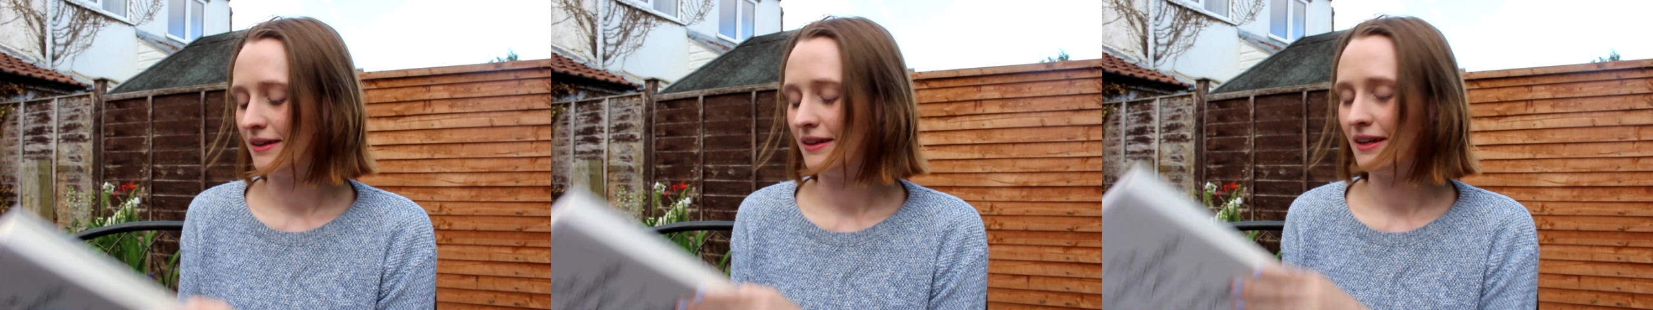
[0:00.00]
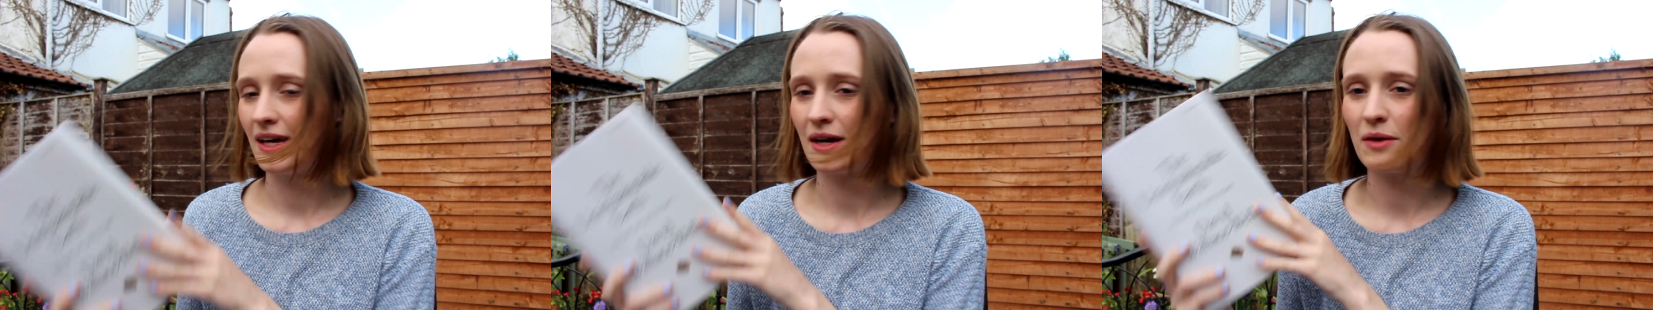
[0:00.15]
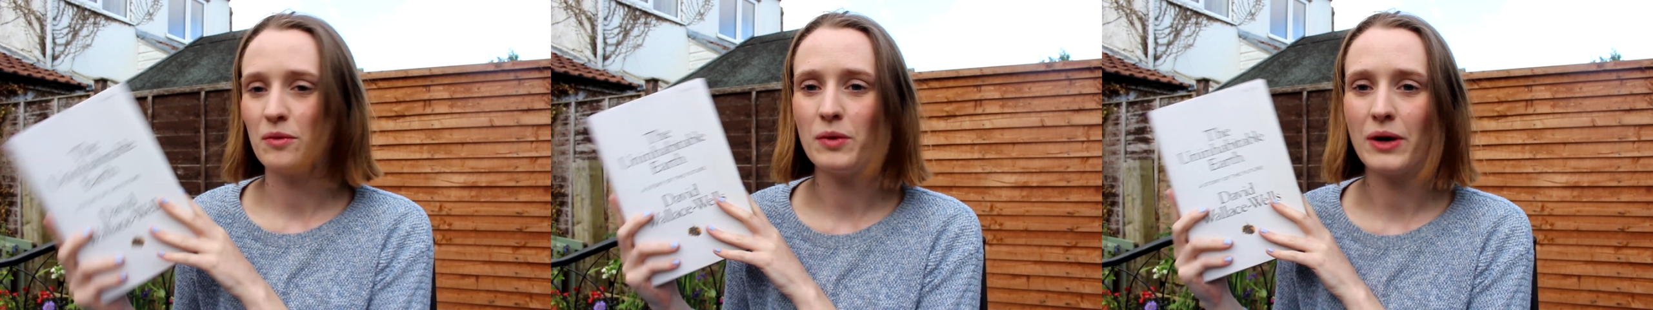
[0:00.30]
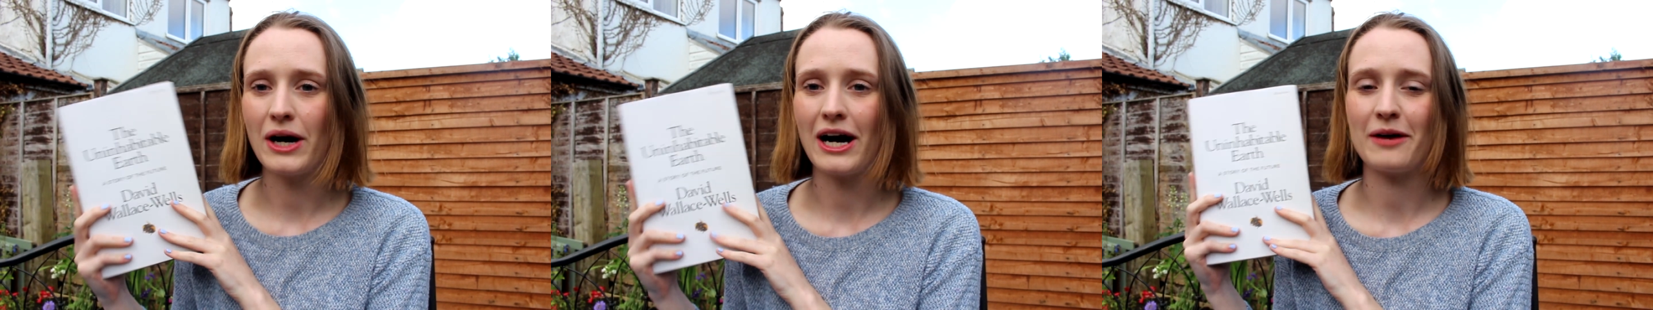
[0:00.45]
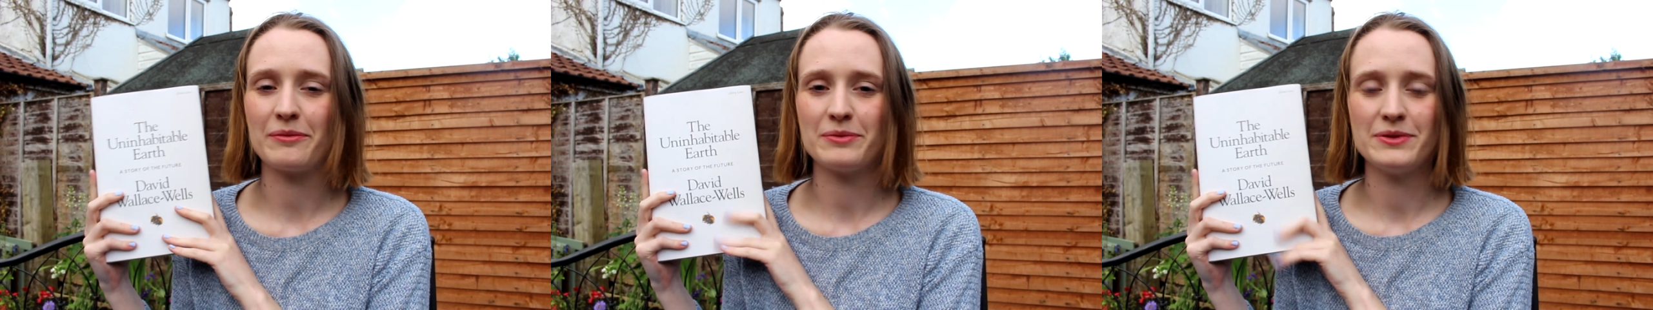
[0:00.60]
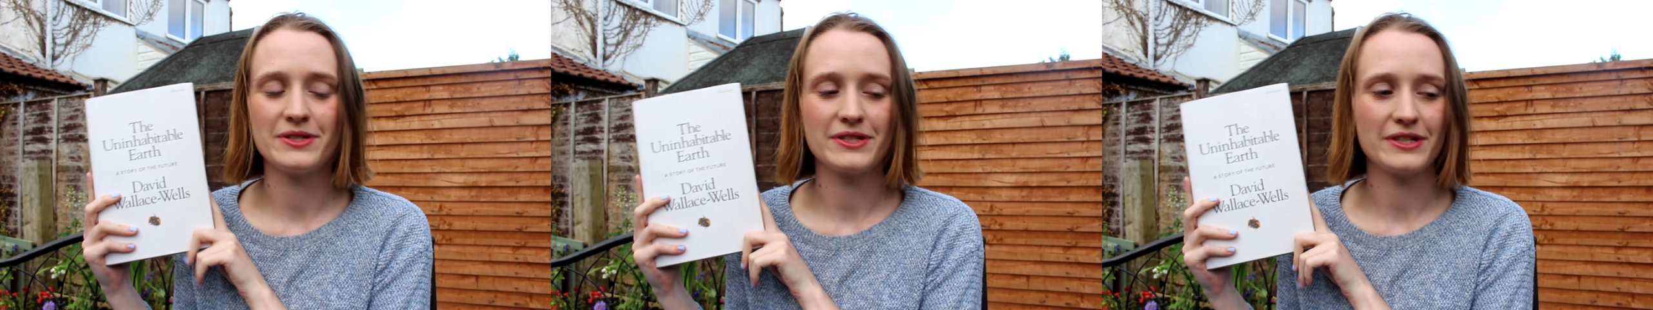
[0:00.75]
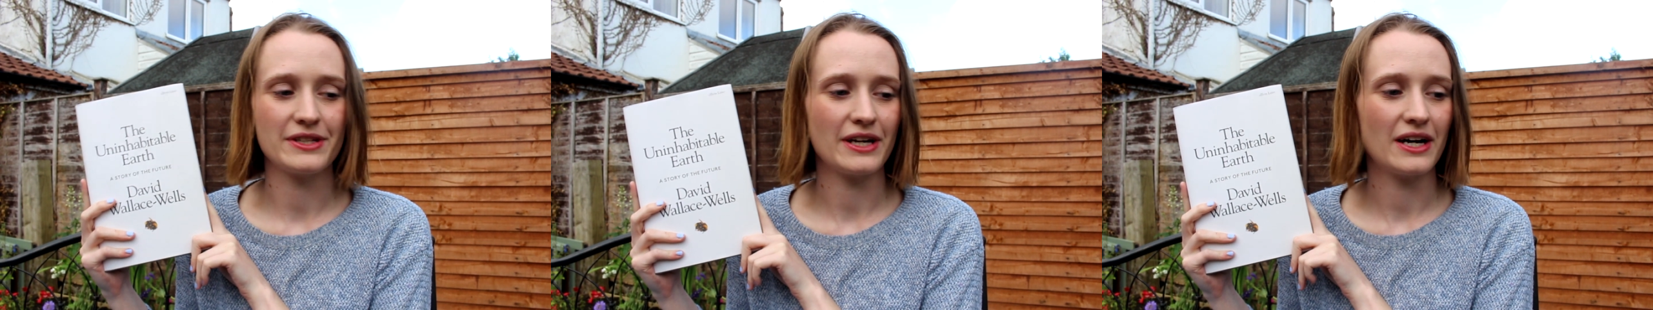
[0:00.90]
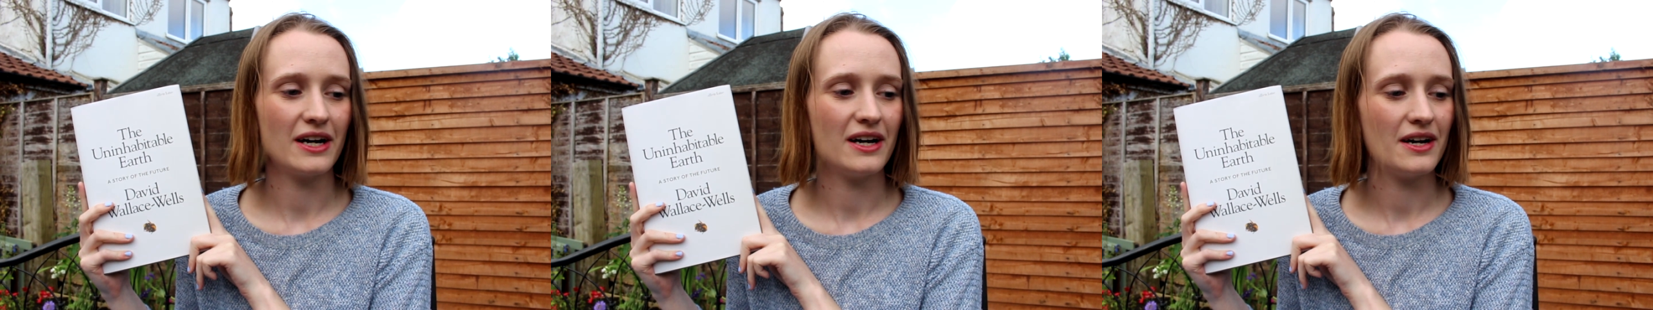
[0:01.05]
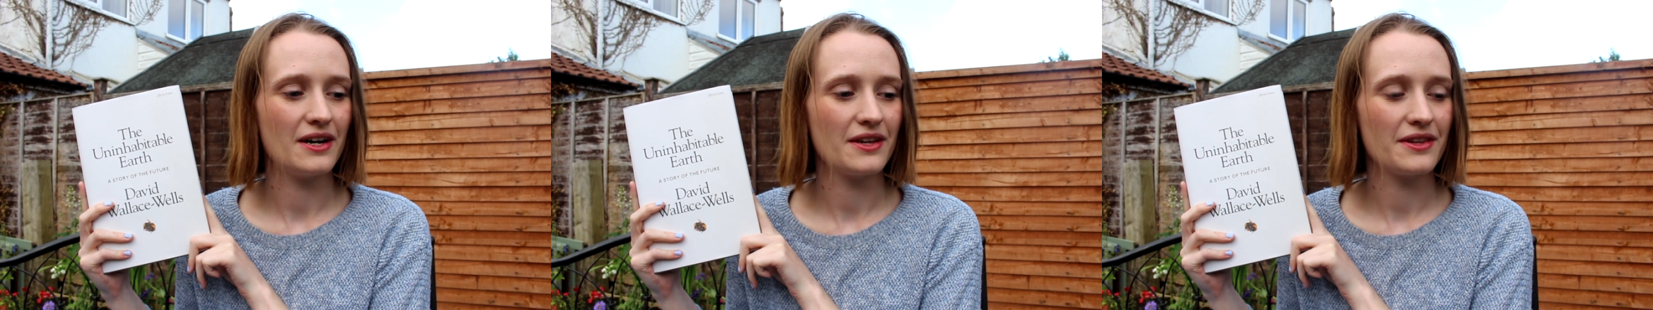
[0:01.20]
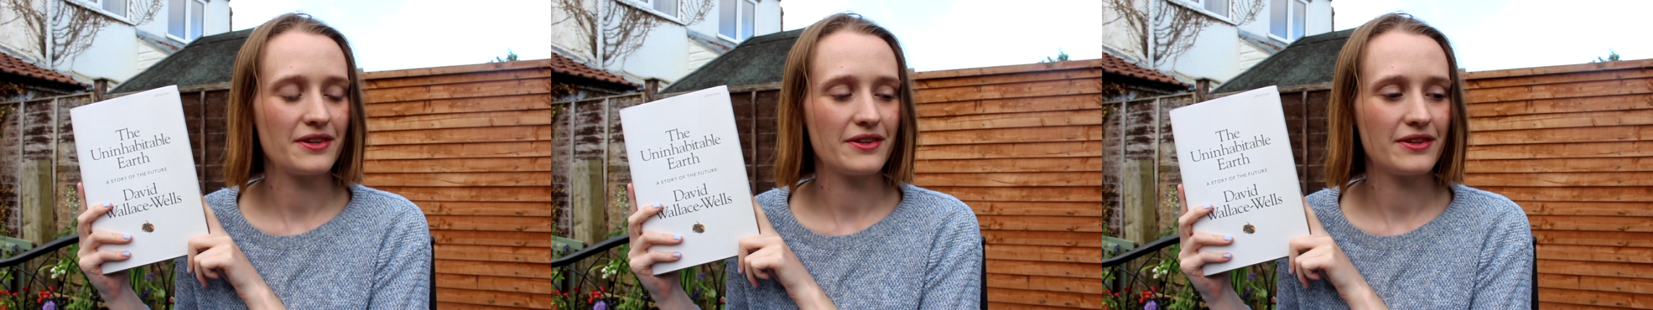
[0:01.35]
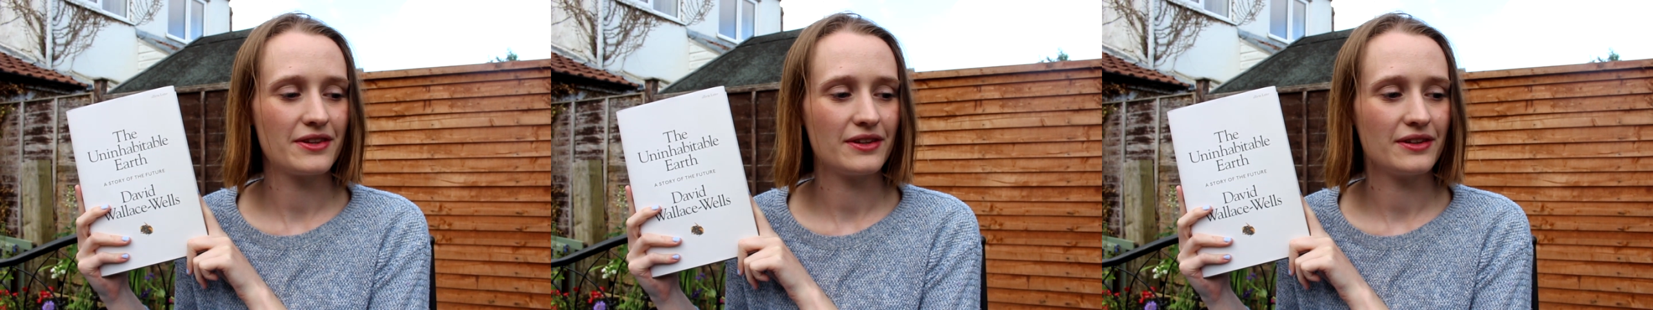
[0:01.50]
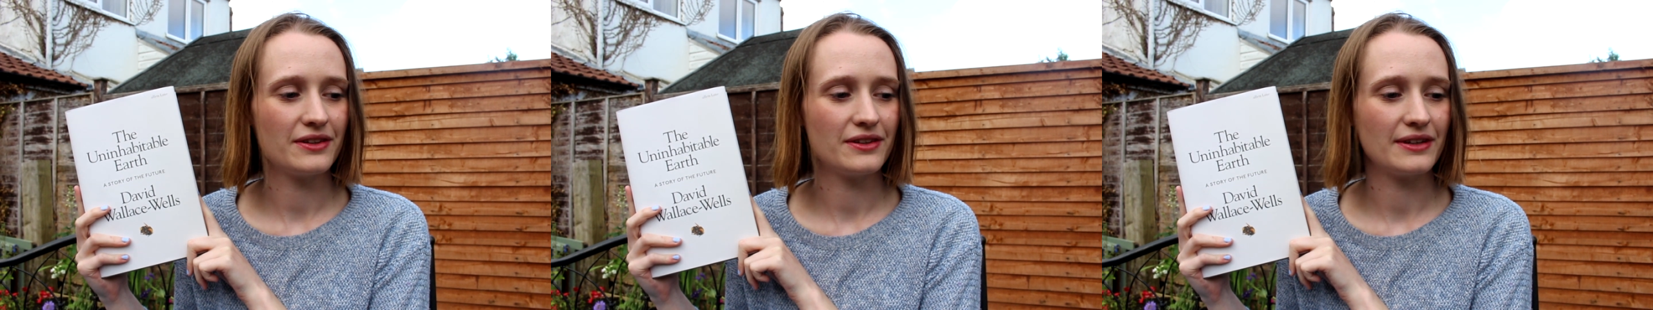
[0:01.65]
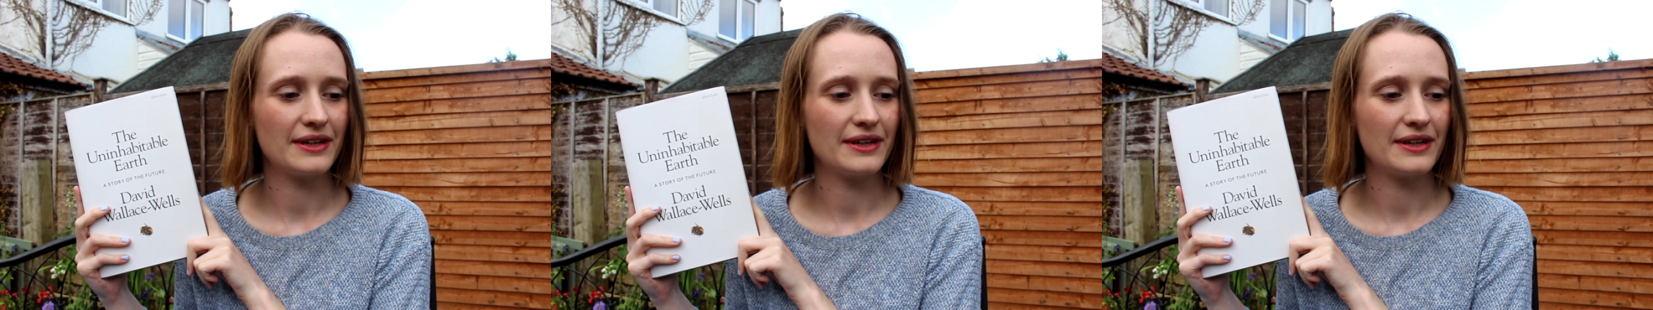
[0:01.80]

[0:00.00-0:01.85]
like what happens to the earth